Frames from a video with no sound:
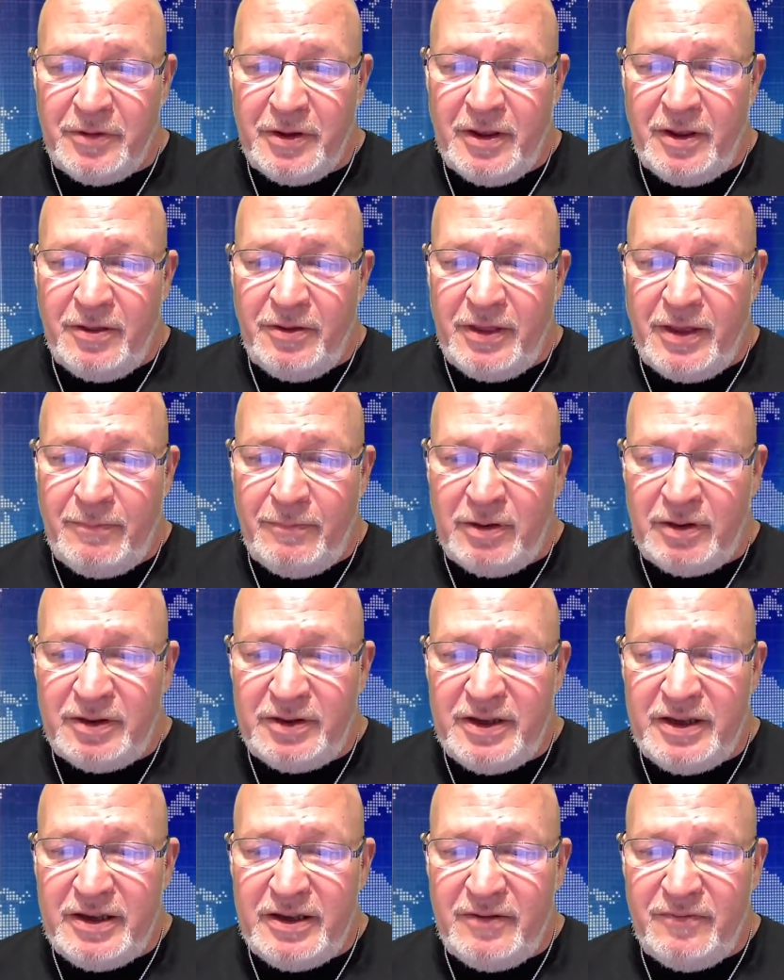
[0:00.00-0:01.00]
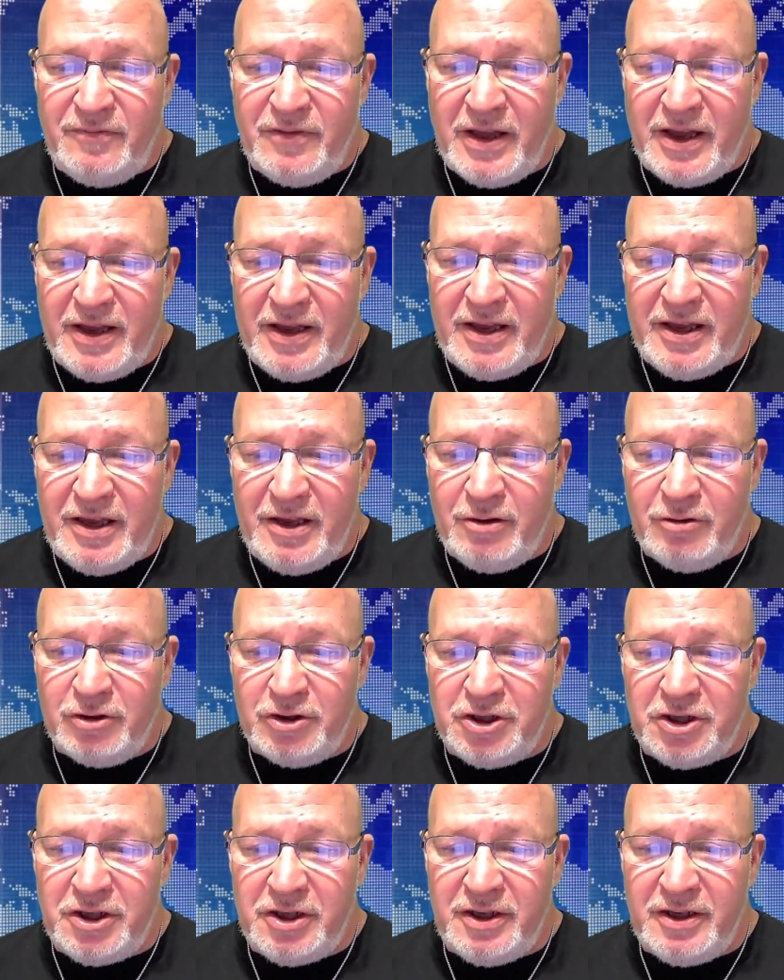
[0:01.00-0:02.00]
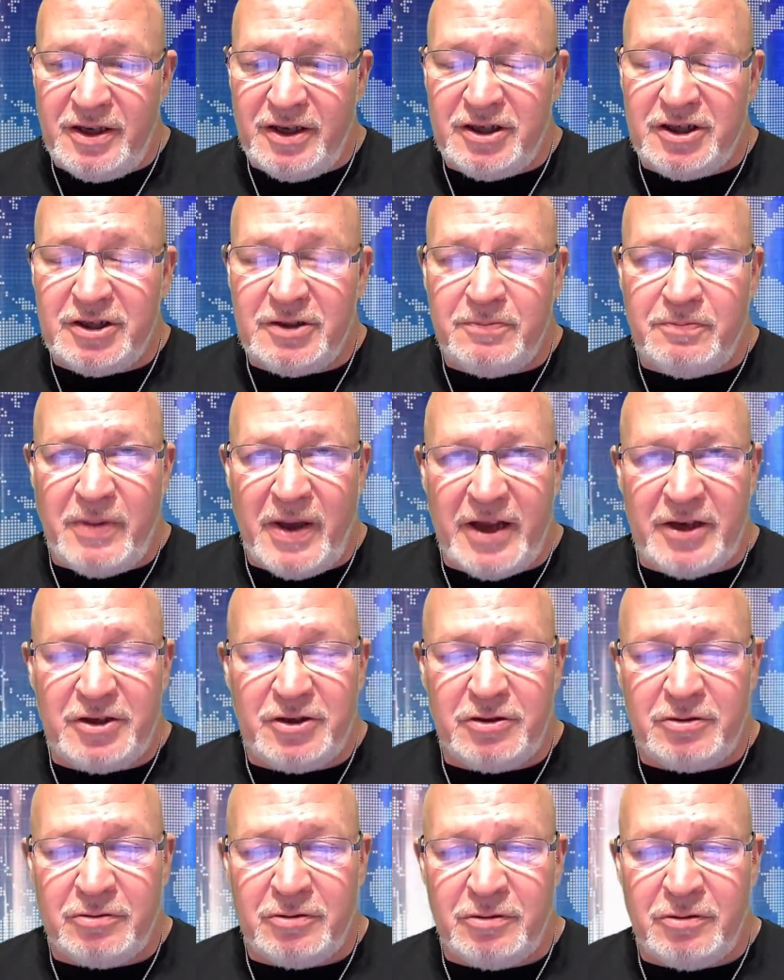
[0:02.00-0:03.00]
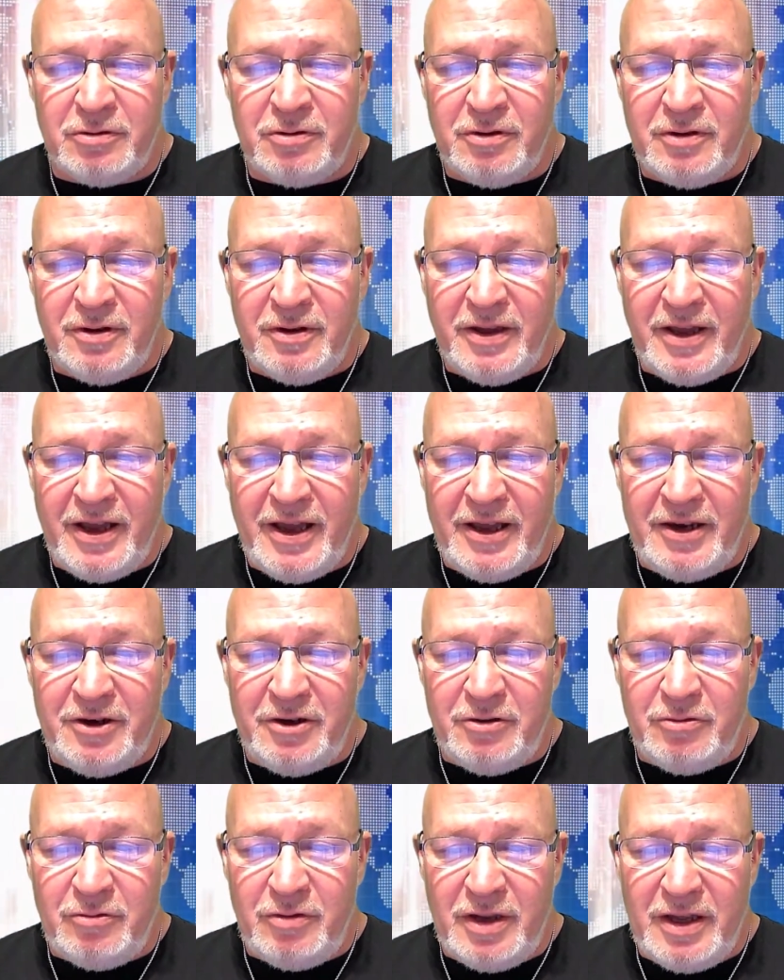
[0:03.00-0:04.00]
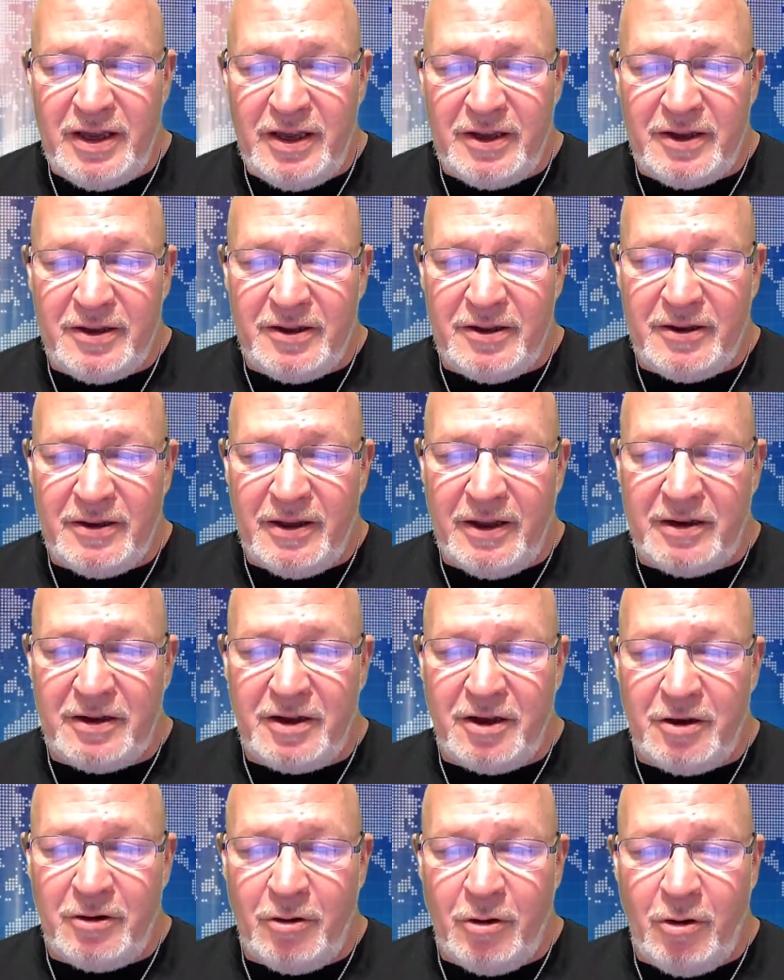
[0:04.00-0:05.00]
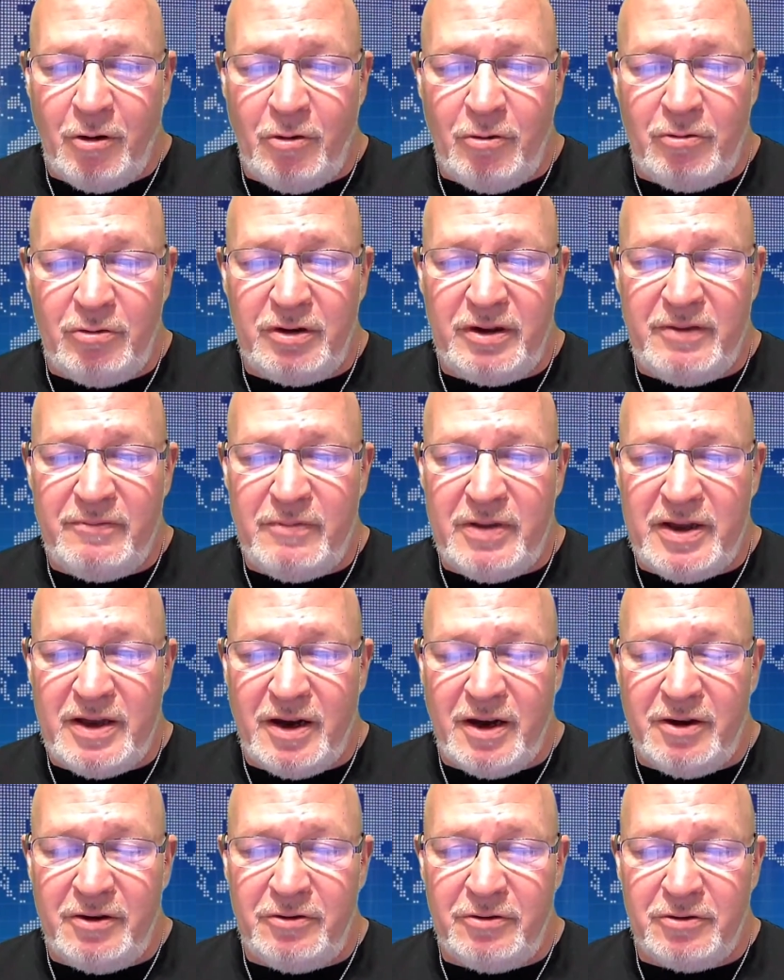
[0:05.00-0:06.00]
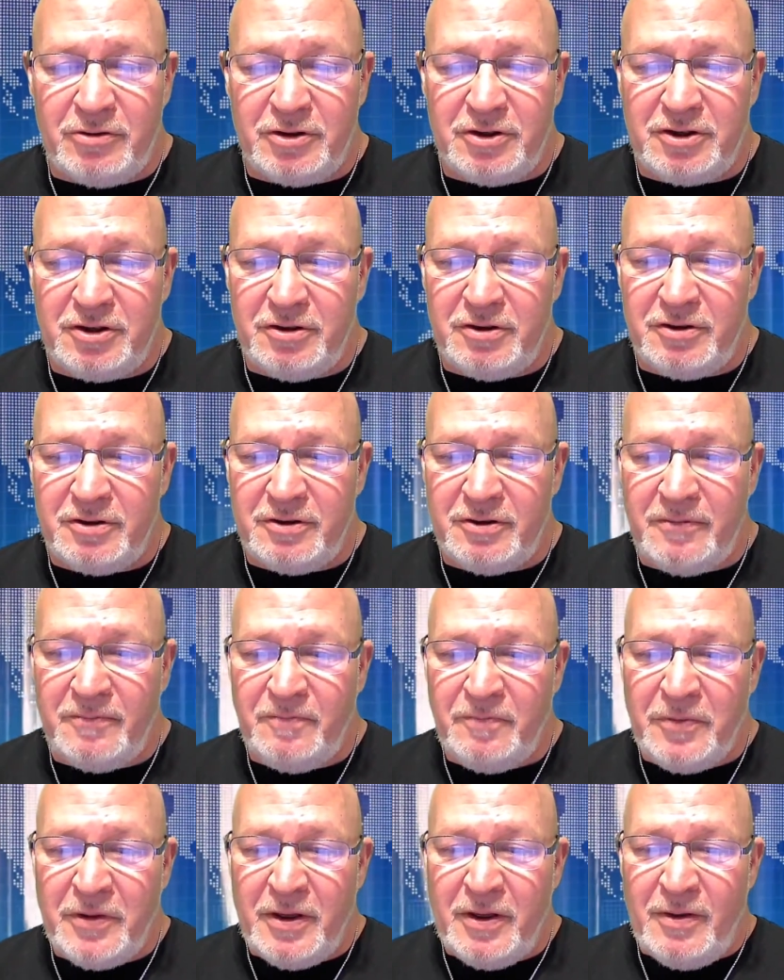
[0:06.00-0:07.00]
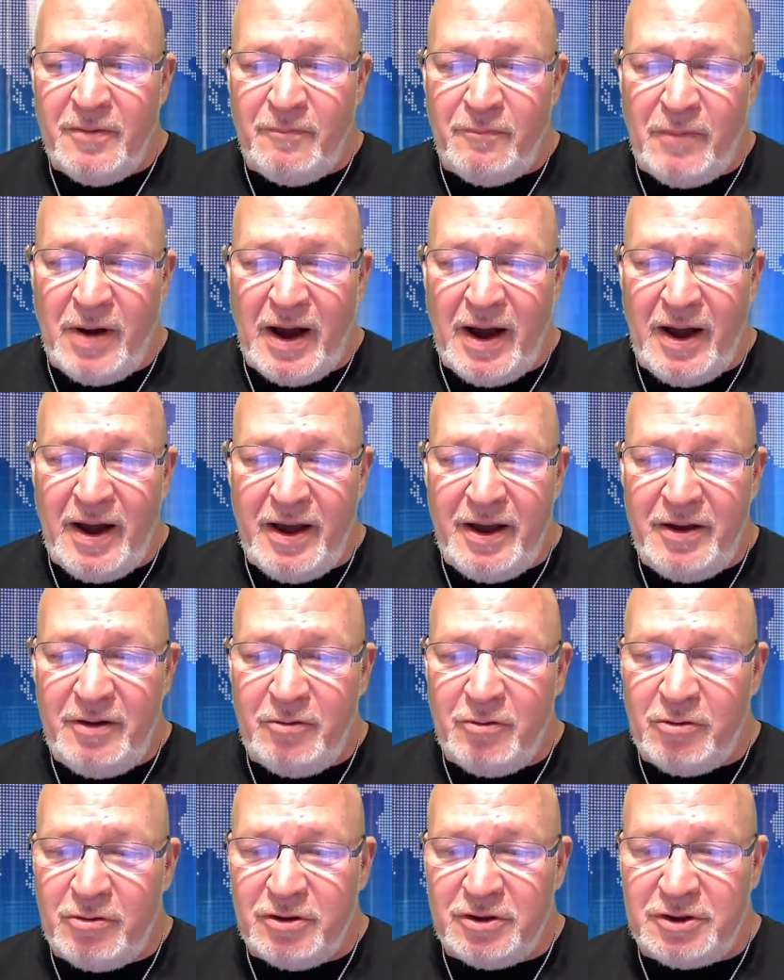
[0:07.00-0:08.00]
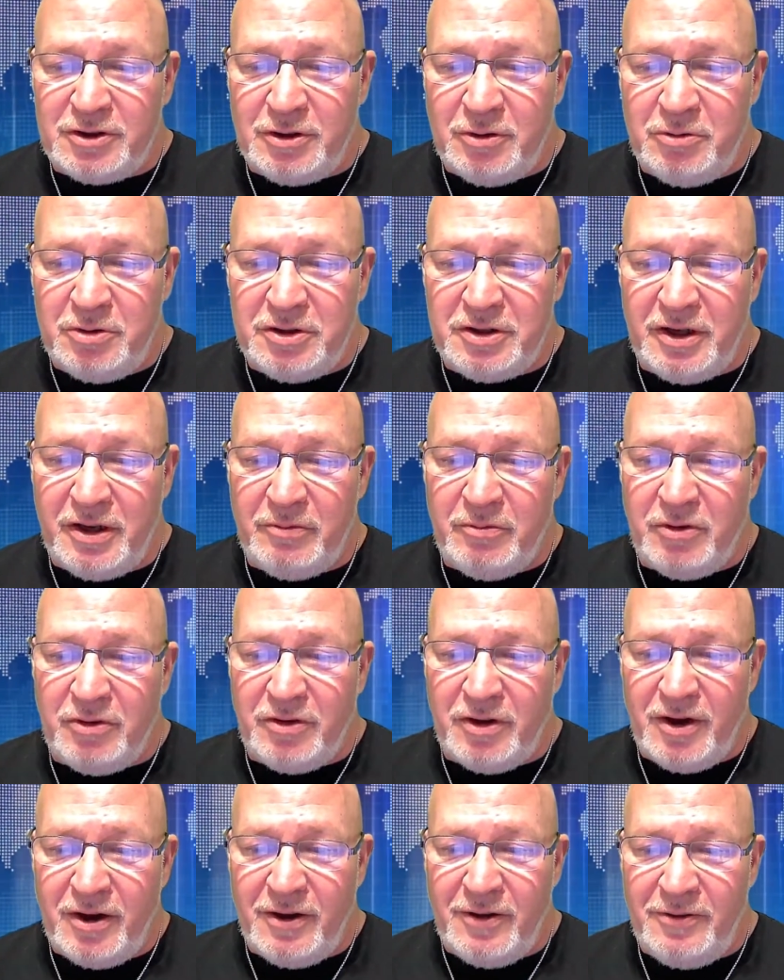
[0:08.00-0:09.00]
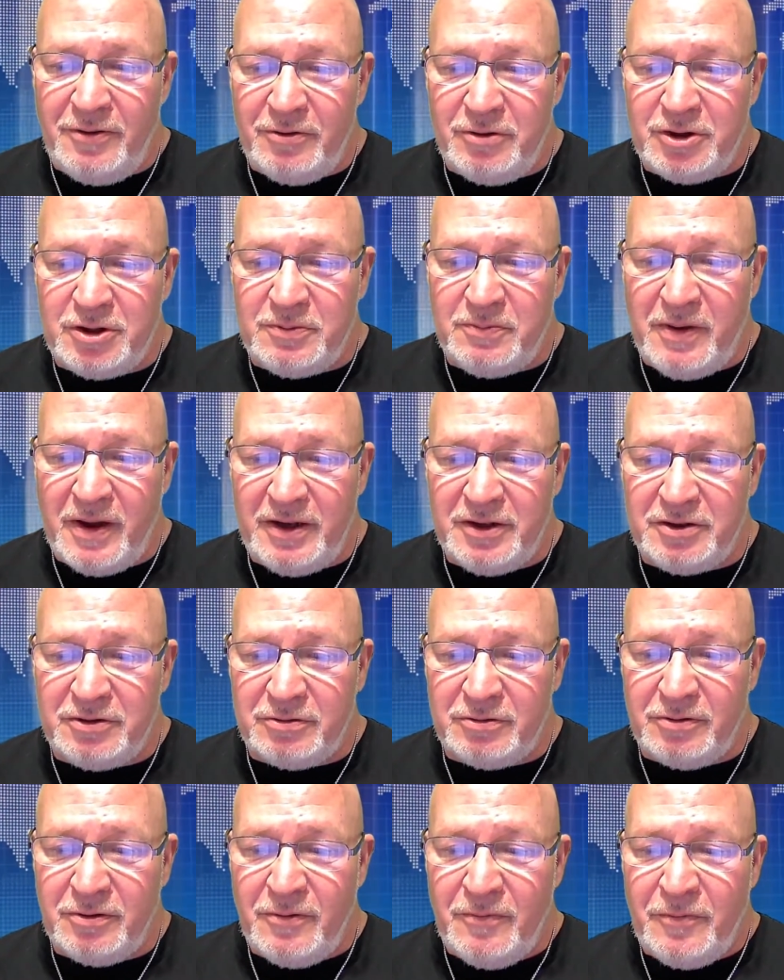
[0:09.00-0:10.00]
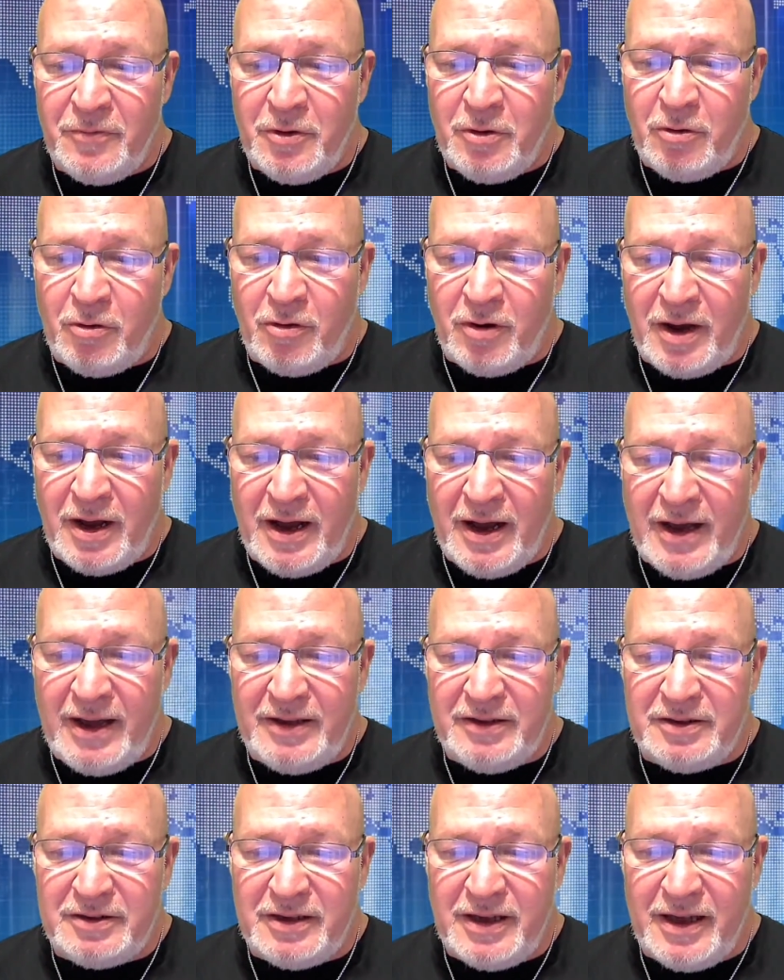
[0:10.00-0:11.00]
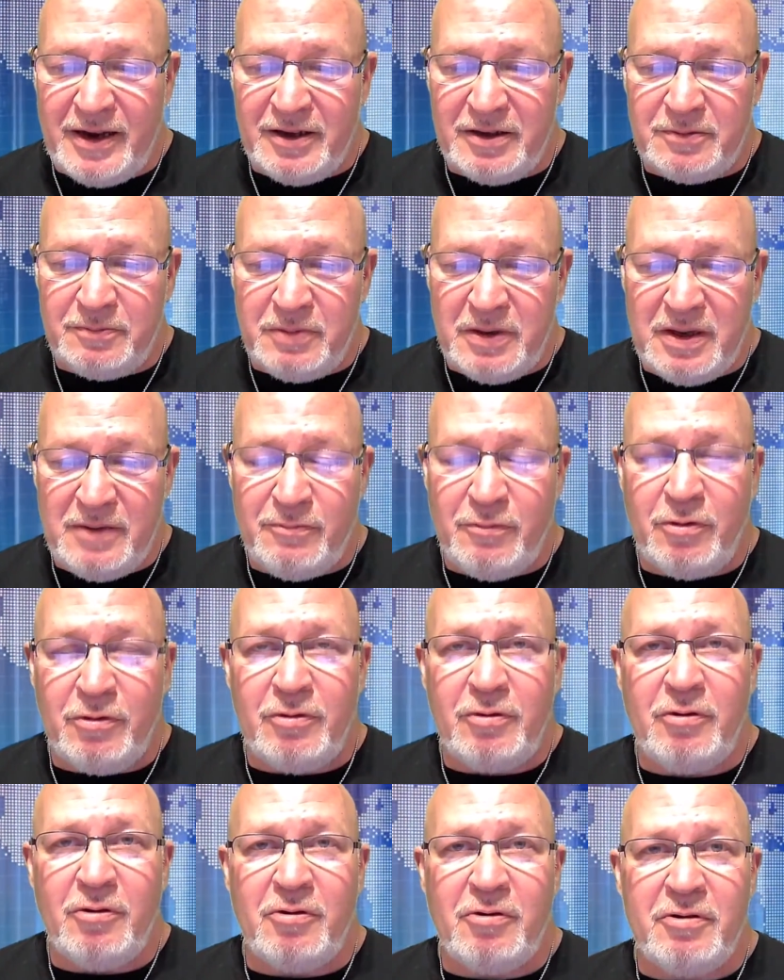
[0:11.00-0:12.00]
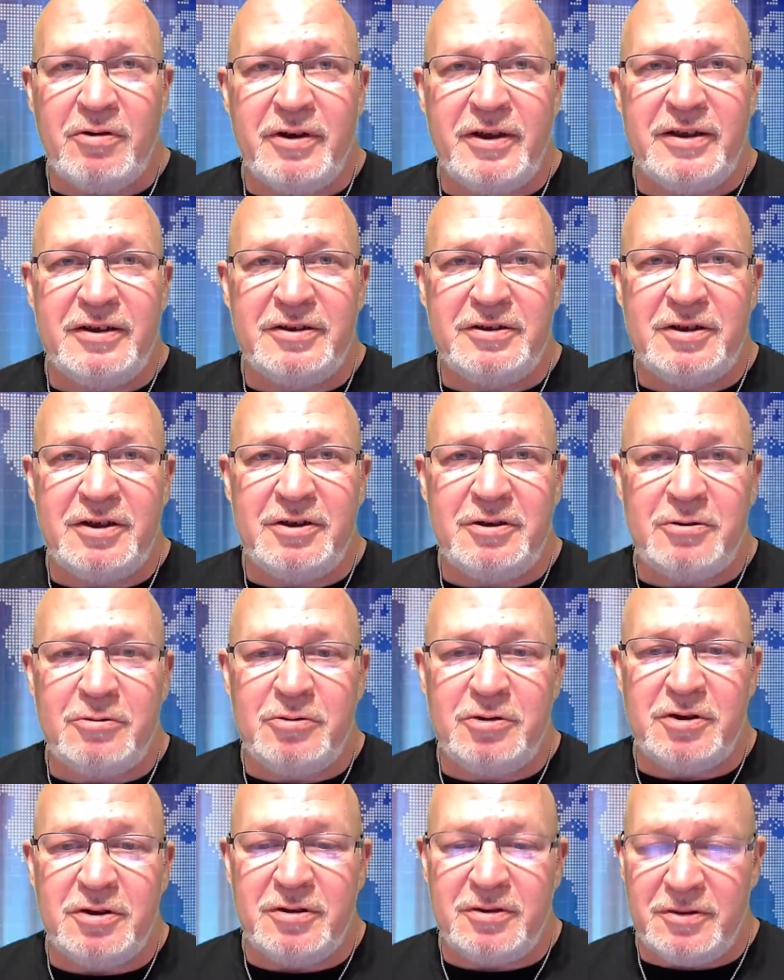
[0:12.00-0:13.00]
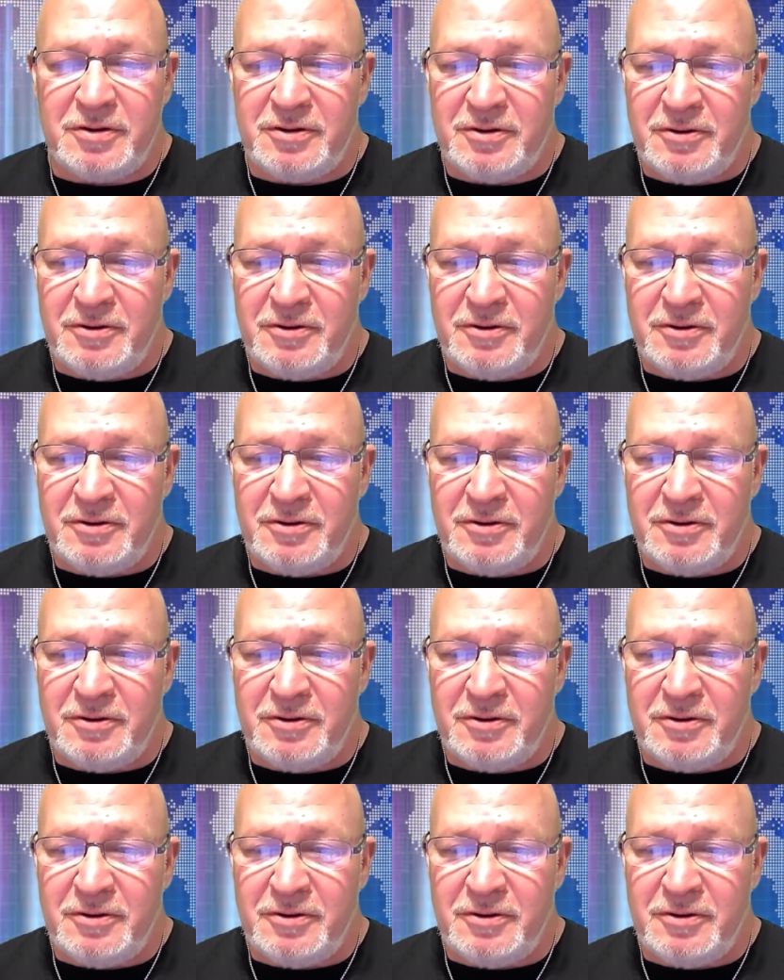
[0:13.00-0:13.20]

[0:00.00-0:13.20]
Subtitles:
They believe that he or she is special and unique and can only be understood by or associate with other special or high status people or institutions.